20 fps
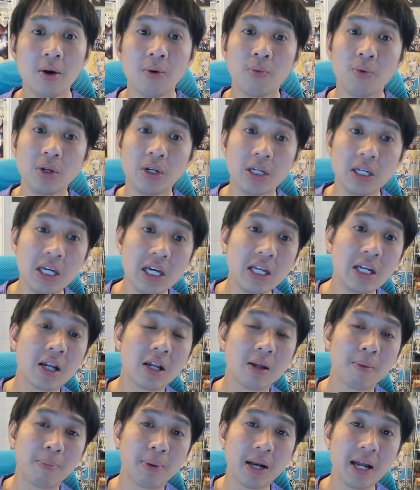We need
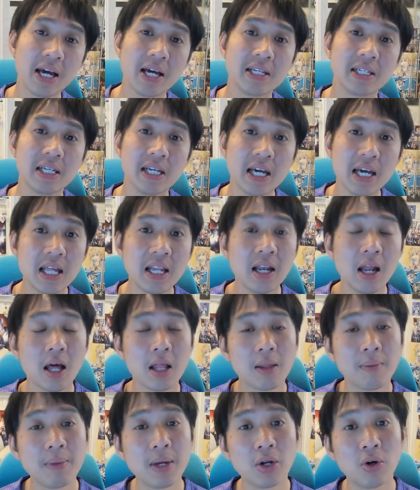the players in
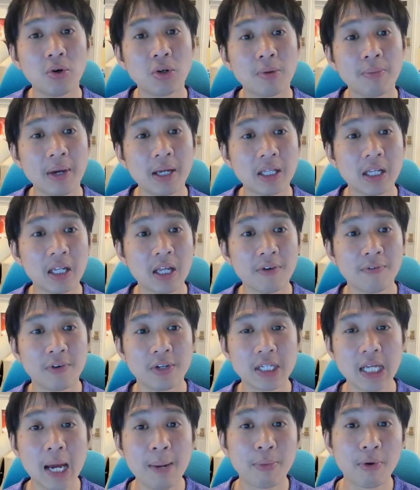the middle to make the difference.
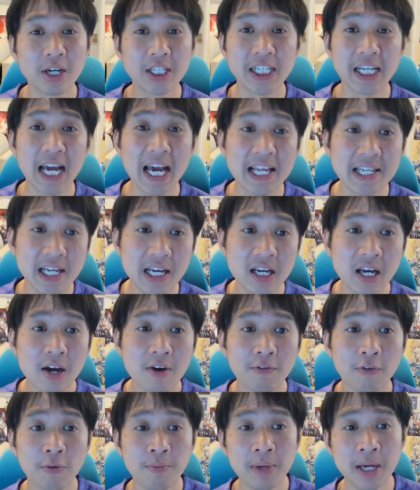Eberechi Eze,
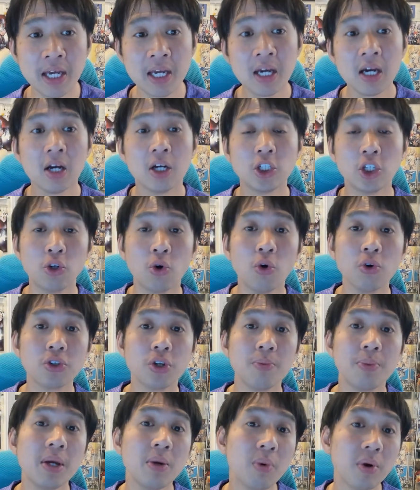for me, should also
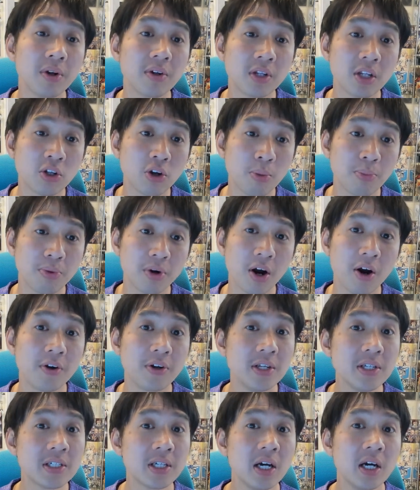be one of the top
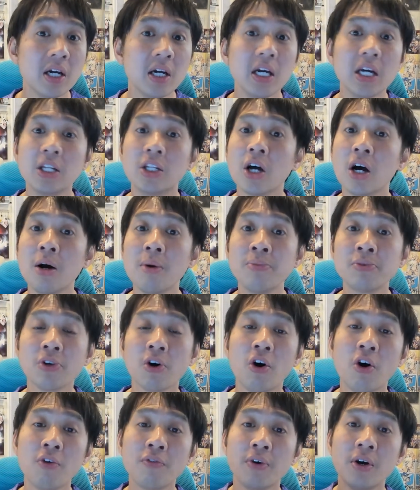priorities. In terms
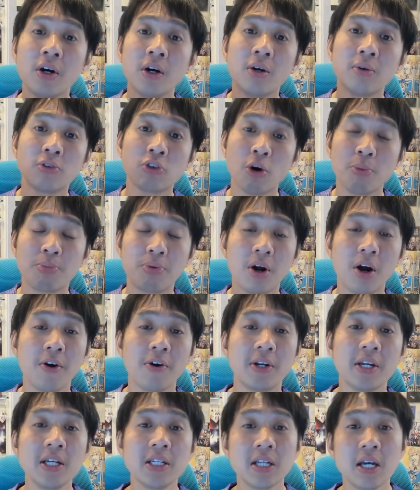of top
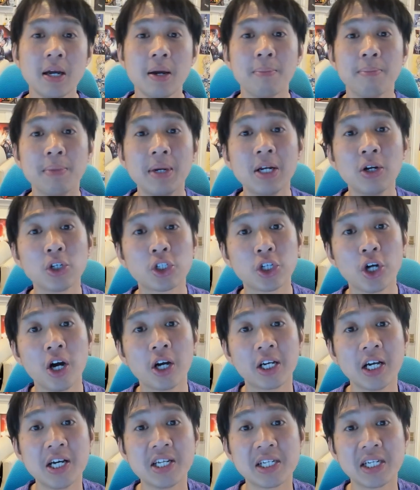priorities, Milos
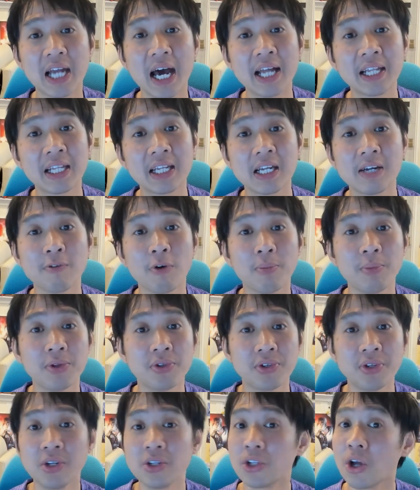Kerkez and Anthony
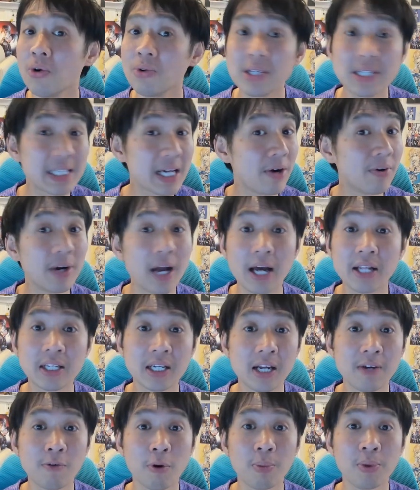Robinson. Don't discount
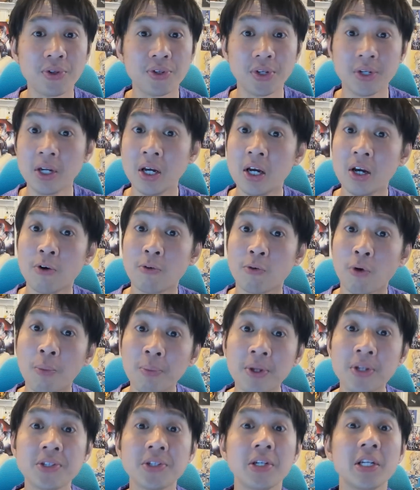Anthony Robinson.
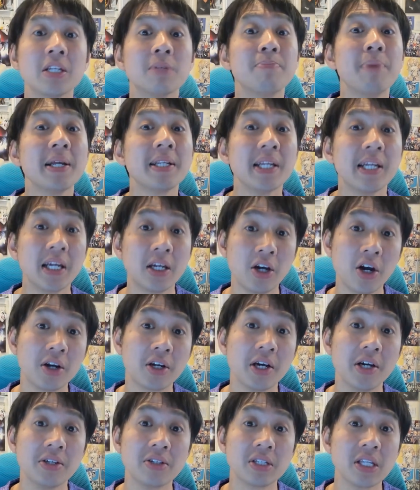Robinson is better than
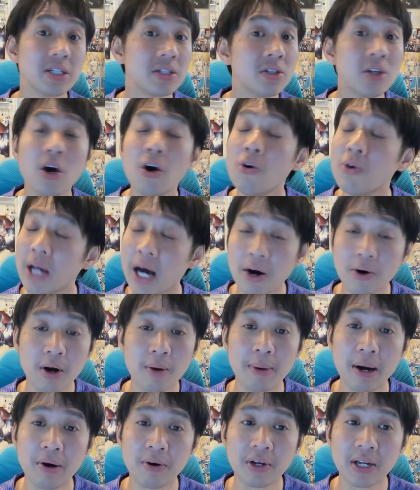Kerkez. There's no doubt
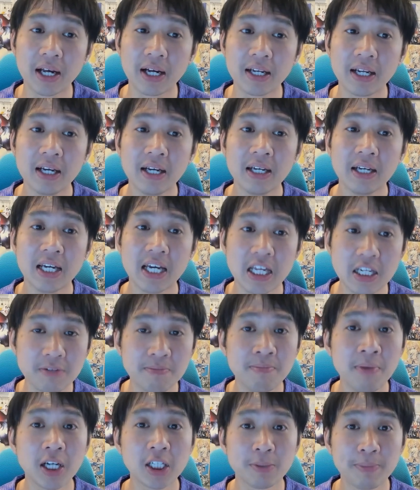about that. He's
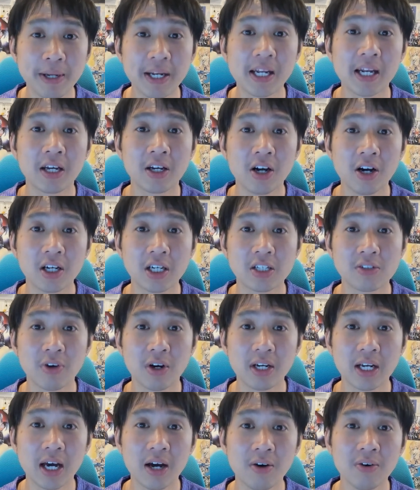much better than Kerkez right
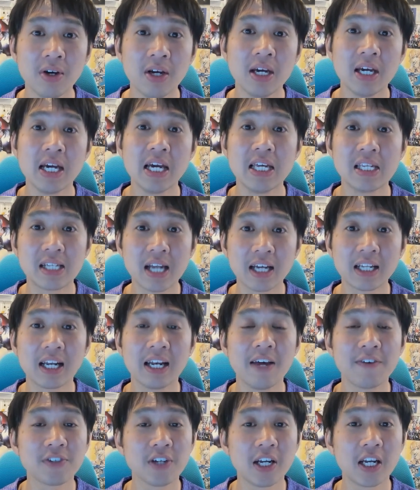now. He's like the
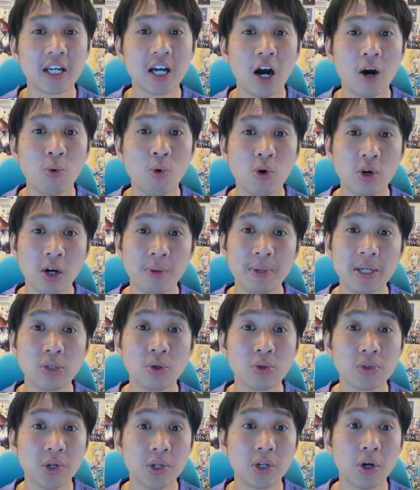left-sided Kyle Walker, but he's
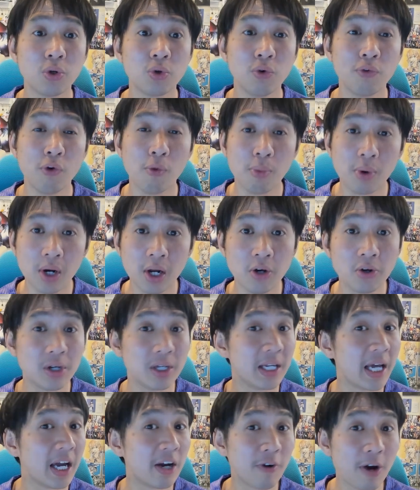also a total footballer who can
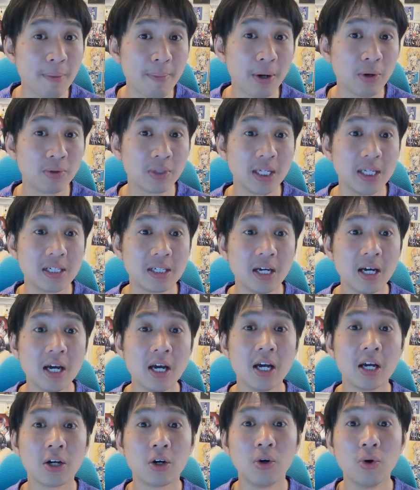take great penalties.
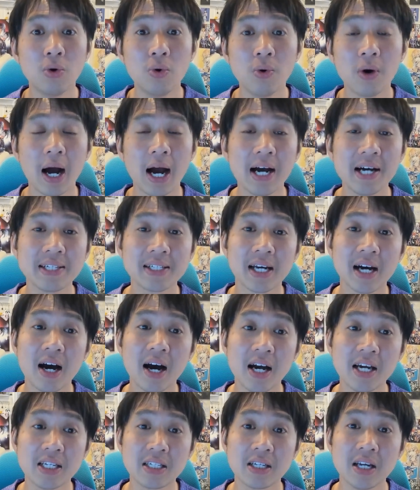Cool as
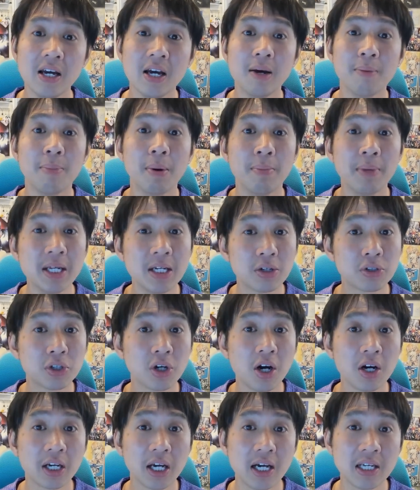ice. But Milos
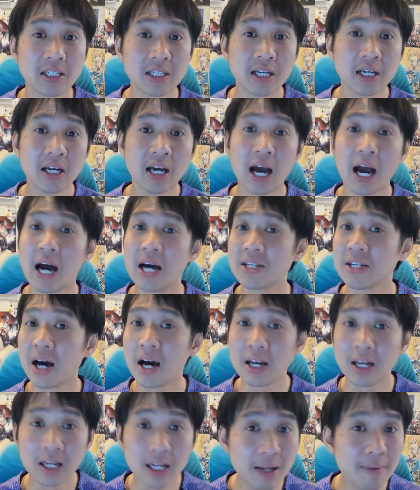Kerkez has
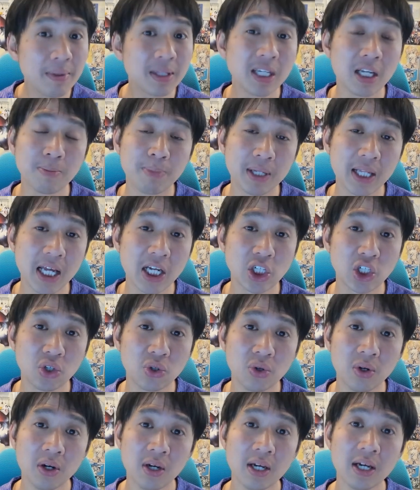unlimited
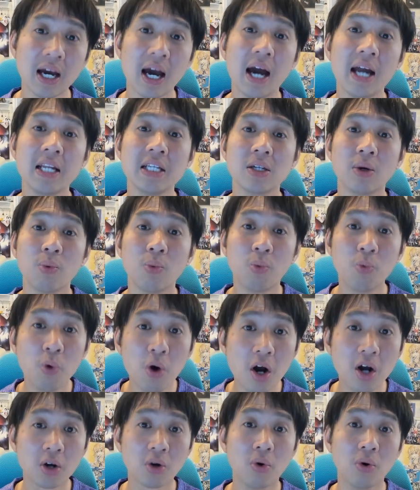potential, and he's a
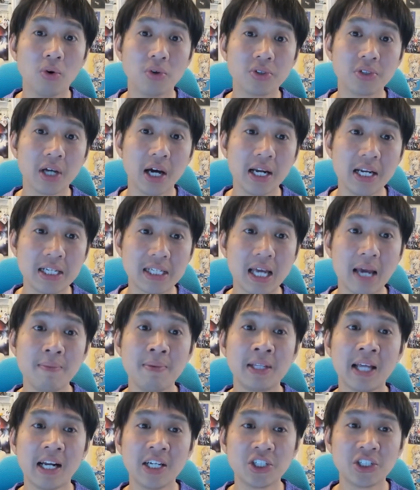workhorse, and he's game
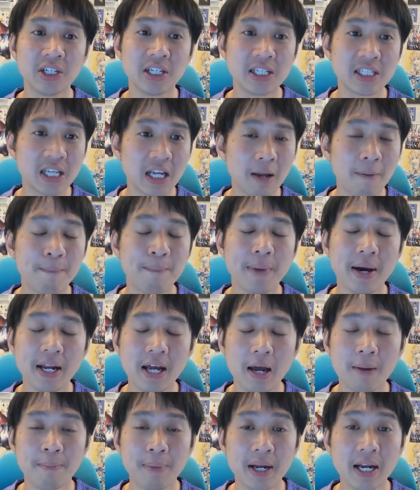intelligent, and he's getting better
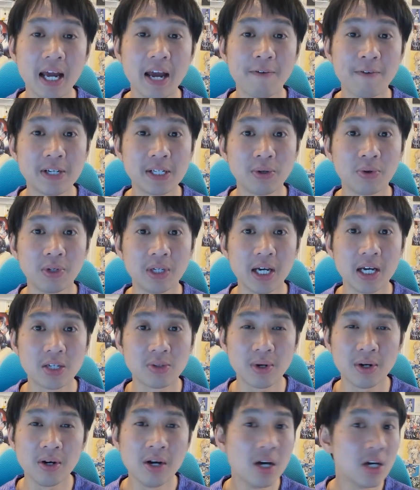and better every single year as
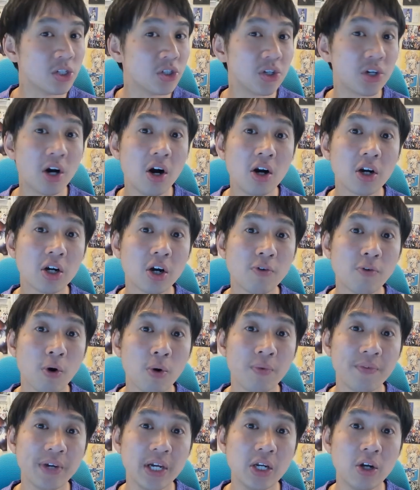well. So you can't go wrong
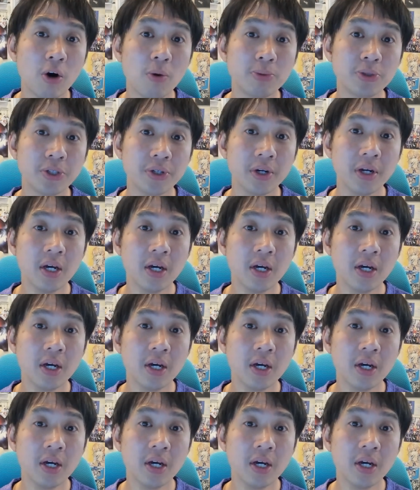with either option.